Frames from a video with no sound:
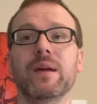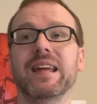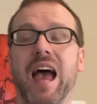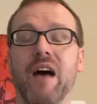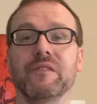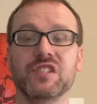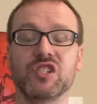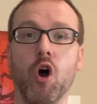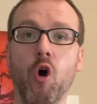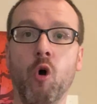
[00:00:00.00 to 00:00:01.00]
we have
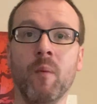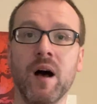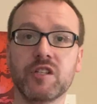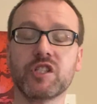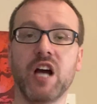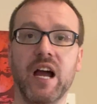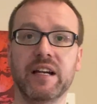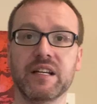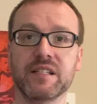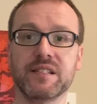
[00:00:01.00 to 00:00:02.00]
so much
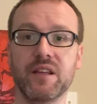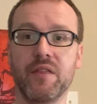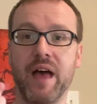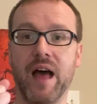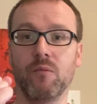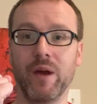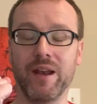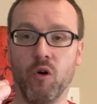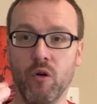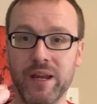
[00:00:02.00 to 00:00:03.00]
kindness that
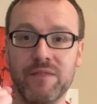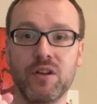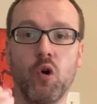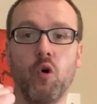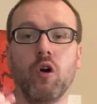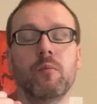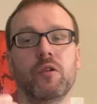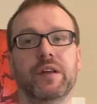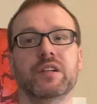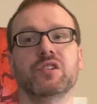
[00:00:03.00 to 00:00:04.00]
when even horrible
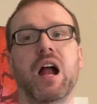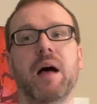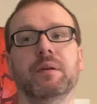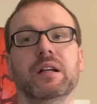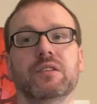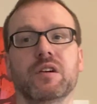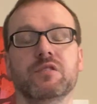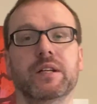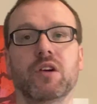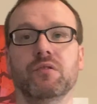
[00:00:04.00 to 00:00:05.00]
things are happening to us,
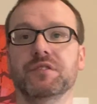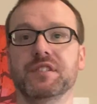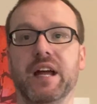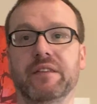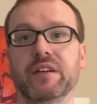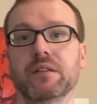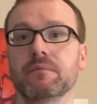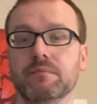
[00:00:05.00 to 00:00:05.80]
we don't lose sight of it?